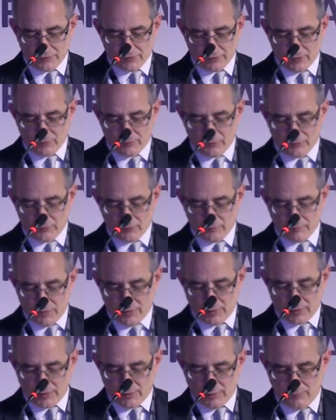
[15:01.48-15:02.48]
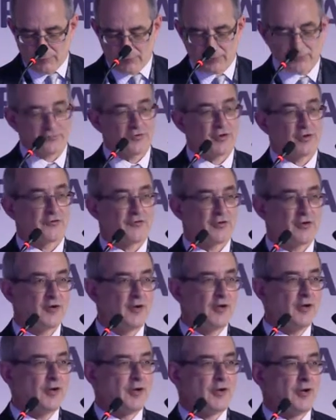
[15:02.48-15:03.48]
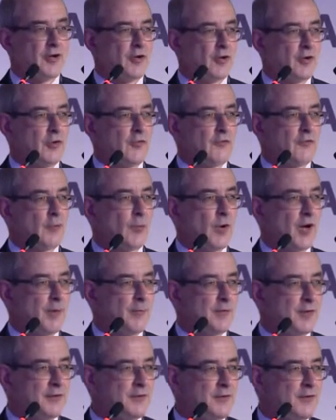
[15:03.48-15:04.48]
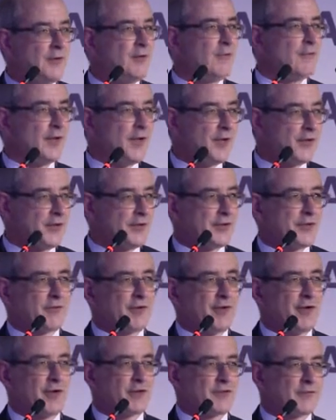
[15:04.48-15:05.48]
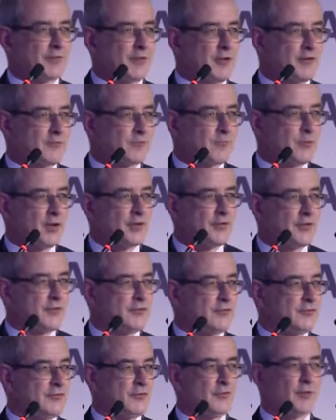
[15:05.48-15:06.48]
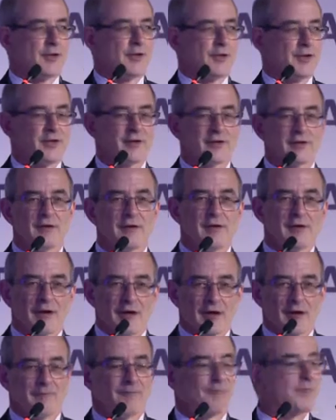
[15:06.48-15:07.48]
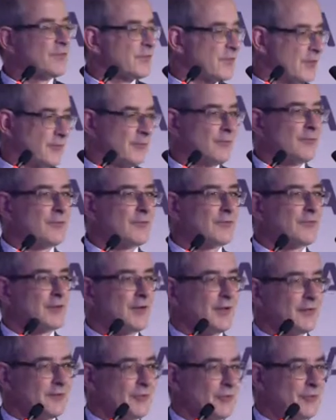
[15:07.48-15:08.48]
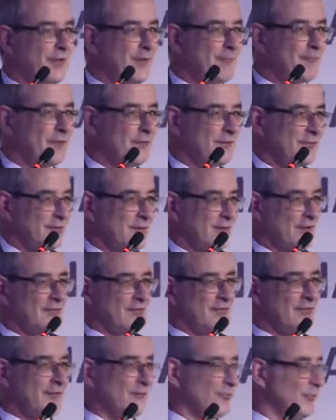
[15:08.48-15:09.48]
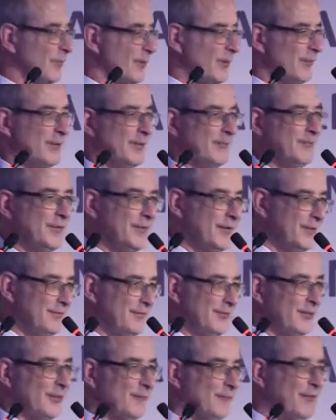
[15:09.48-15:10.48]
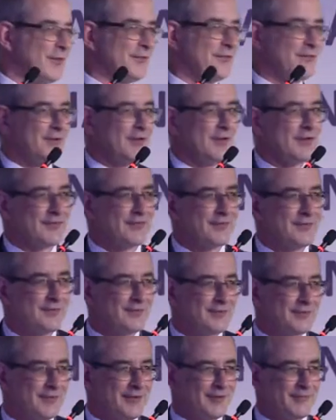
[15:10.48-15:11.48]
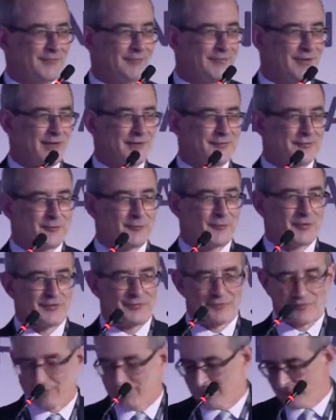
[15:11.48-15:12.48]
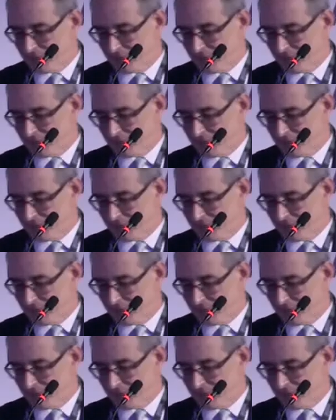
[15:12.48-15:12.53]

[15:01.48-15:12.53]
Services Market Infrastructure, uh, Oliver Wyman, another great expert, well known to you, I think. Um, so, yeah, two great presentations. If you'll come up and then do your presentations, and then we'll have some questions.